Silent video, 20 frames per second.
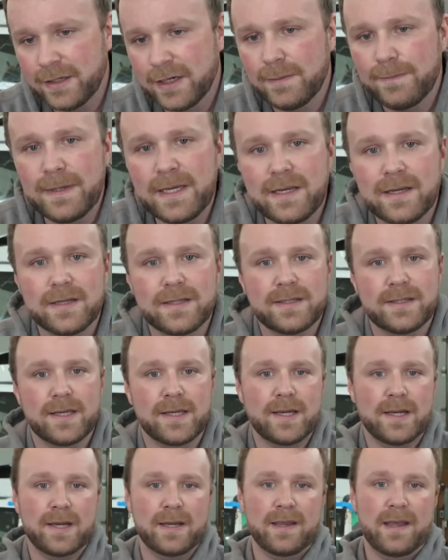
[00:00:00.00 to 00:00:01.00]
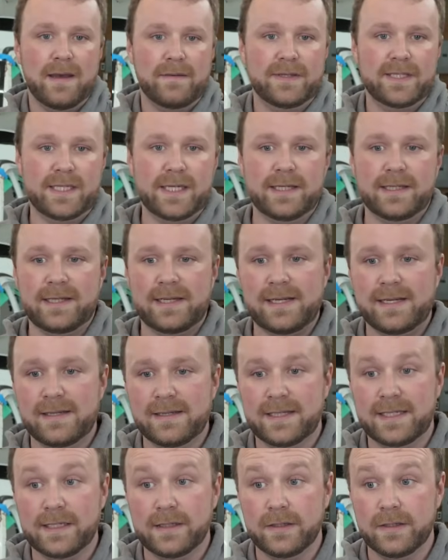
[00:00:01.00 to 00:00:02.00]
Could it be because you have
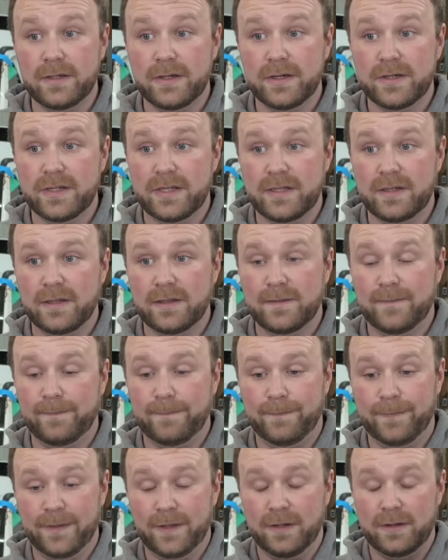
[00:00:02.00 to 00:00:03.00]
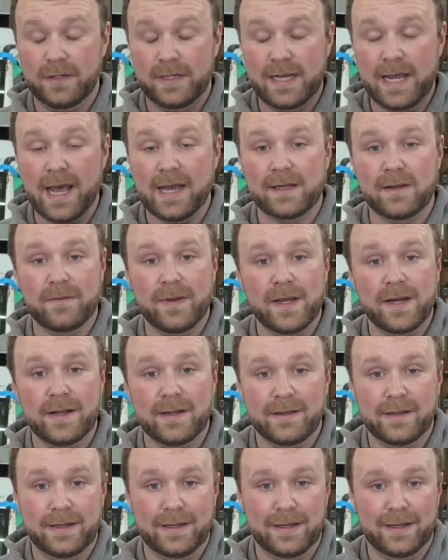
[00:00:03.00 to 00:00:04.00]
16 cylinders and you're
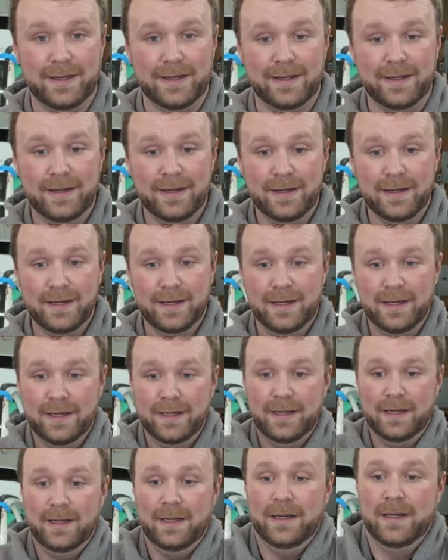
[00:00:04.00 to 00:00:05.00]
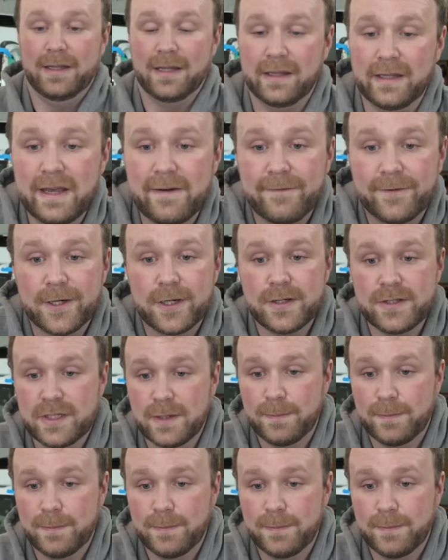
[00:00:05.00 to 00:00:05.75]
deactivating the lifters?